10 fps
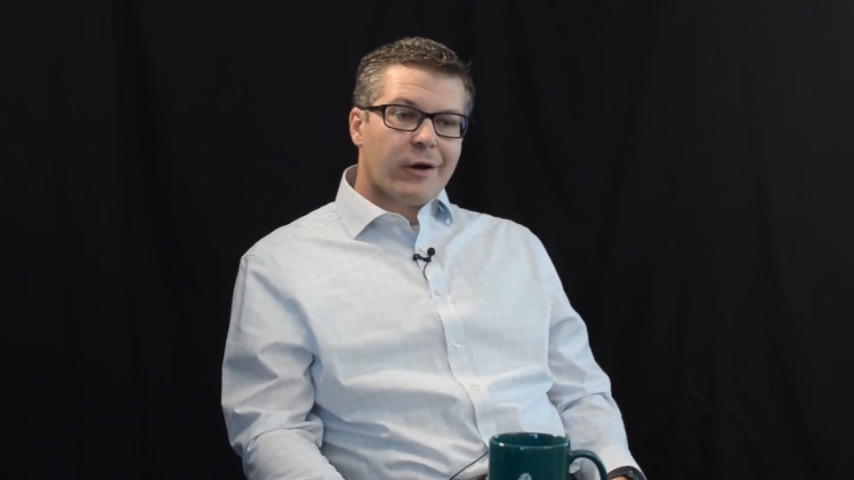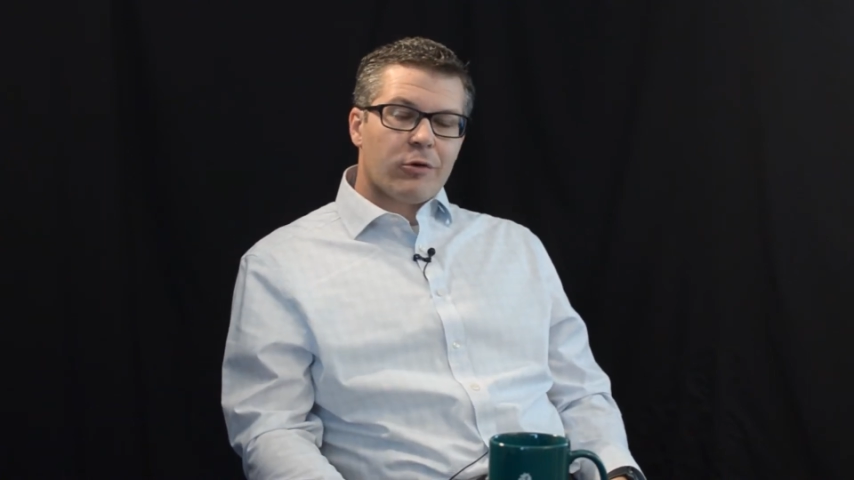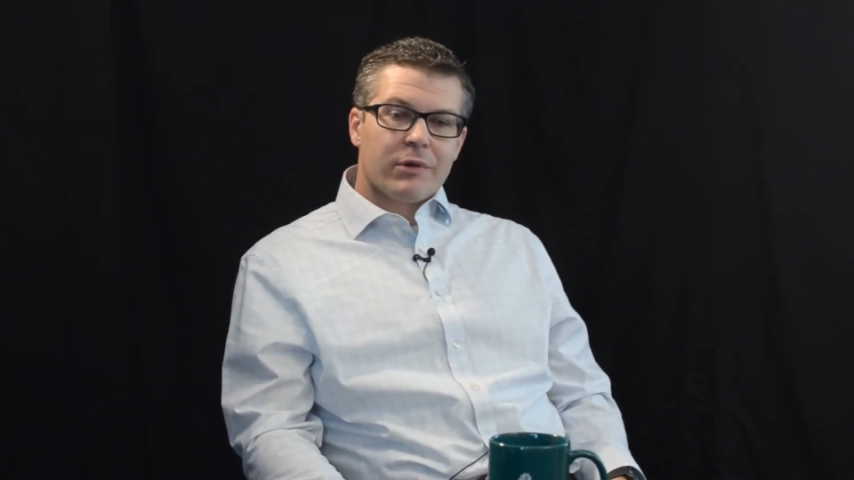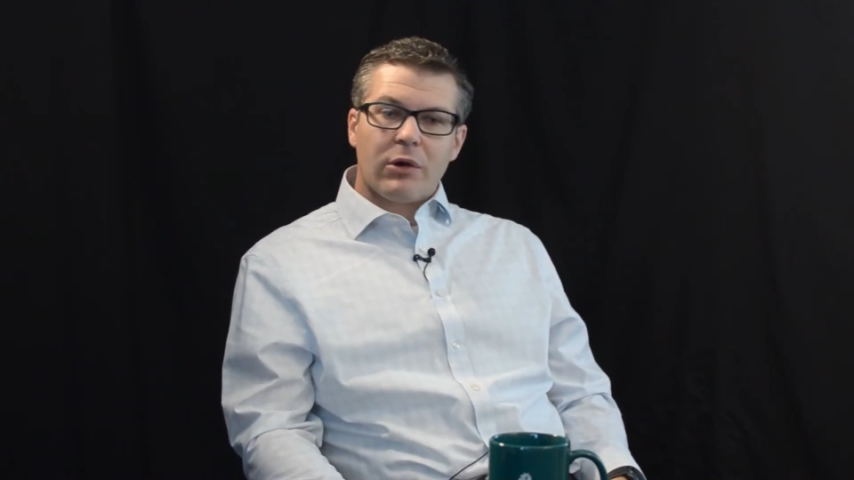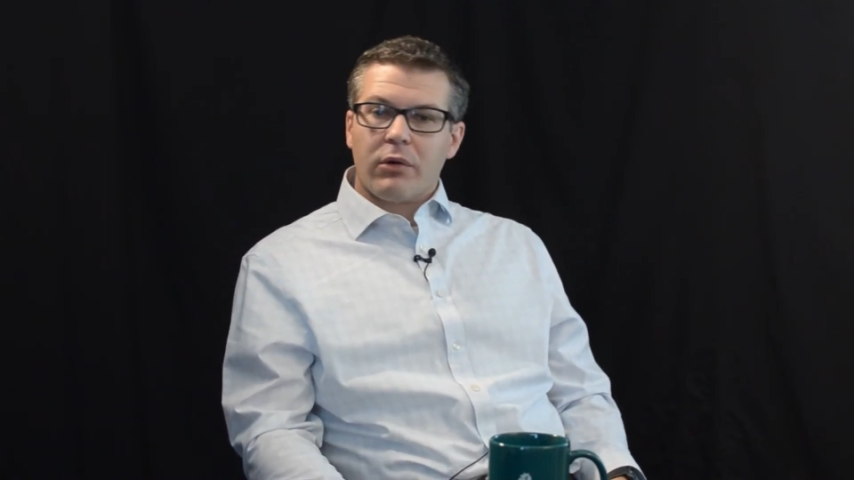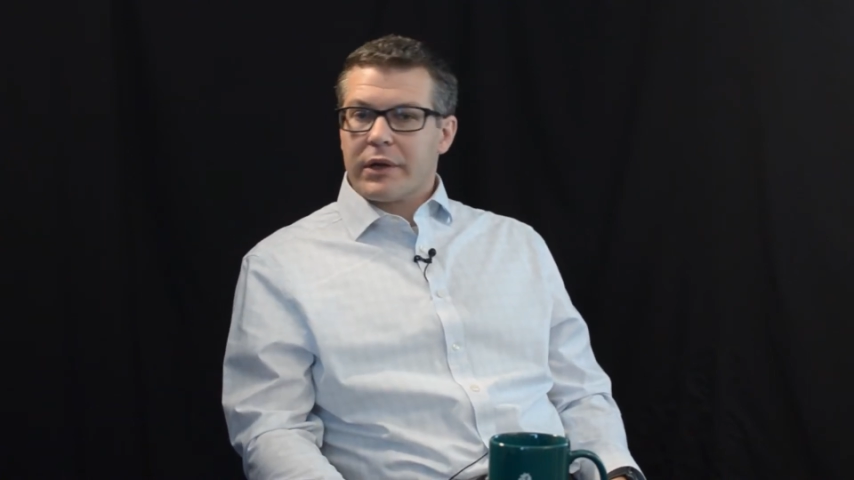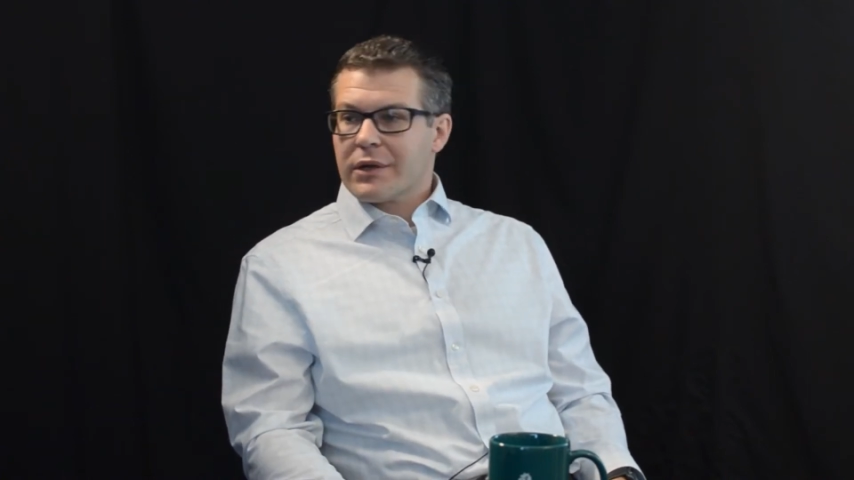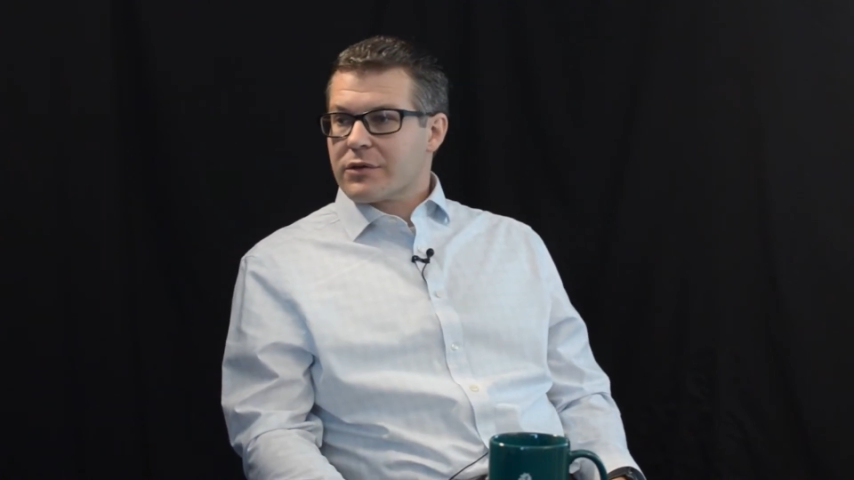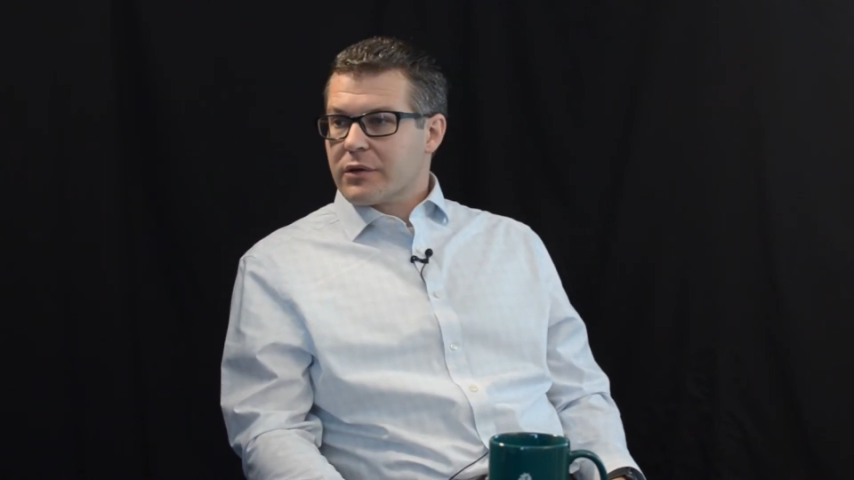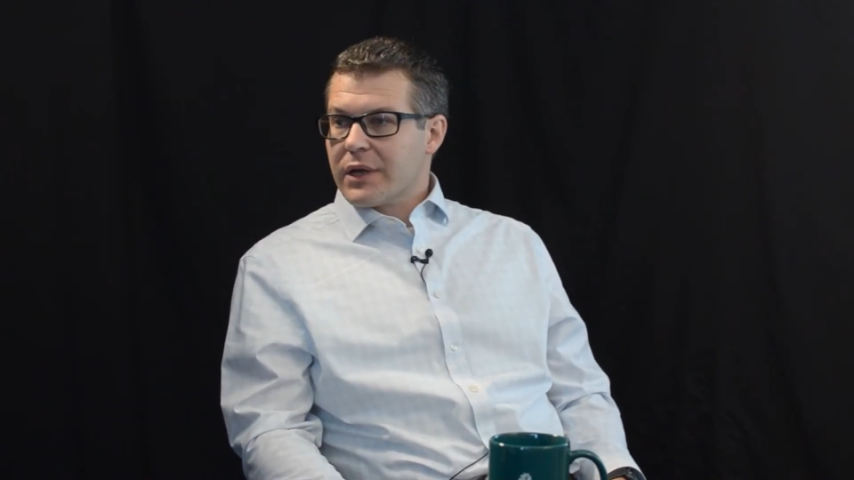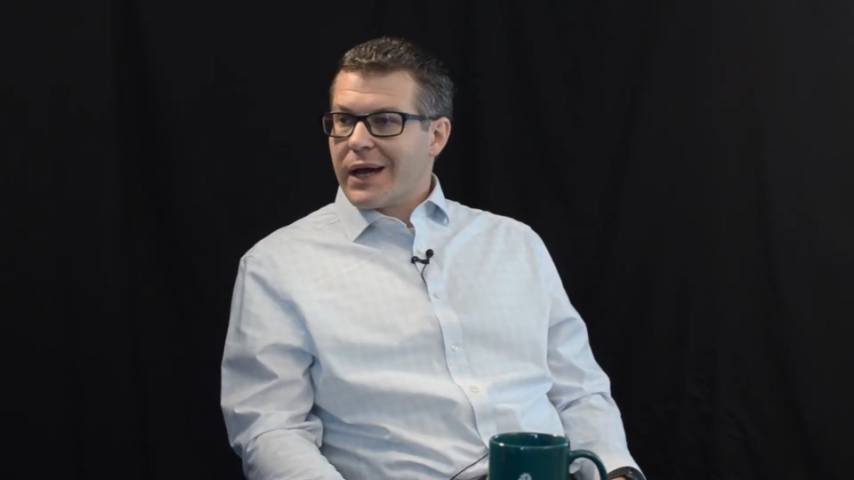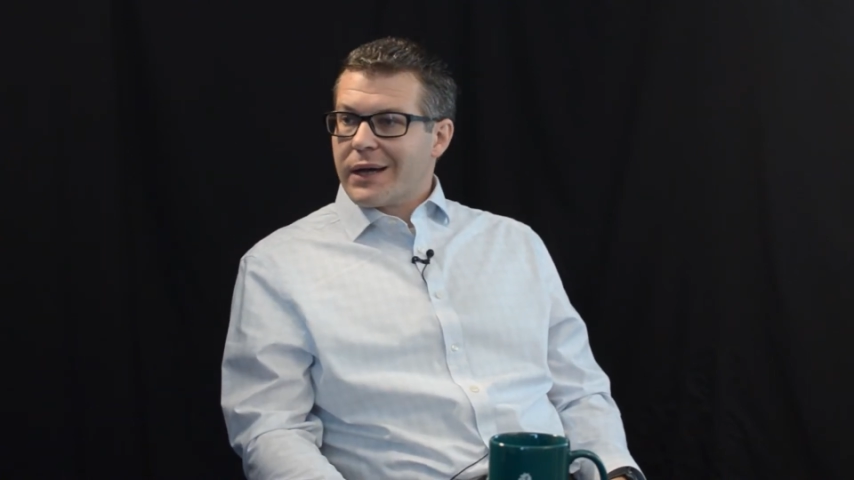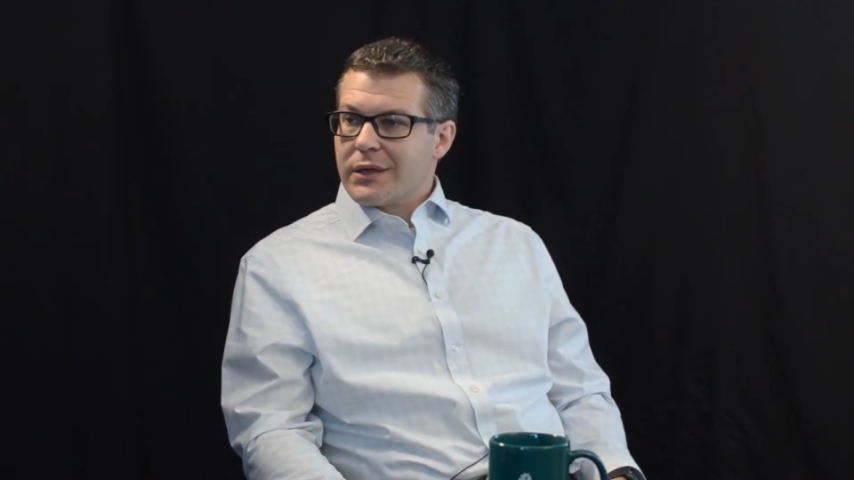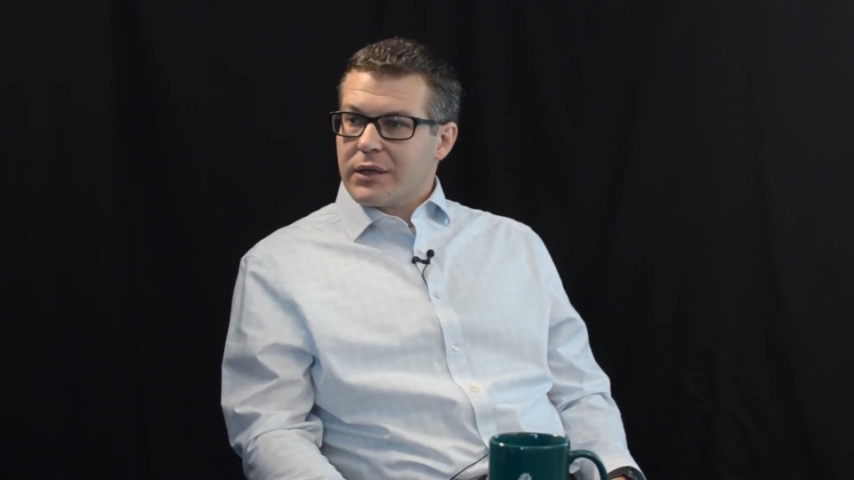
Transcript: our recordings are not.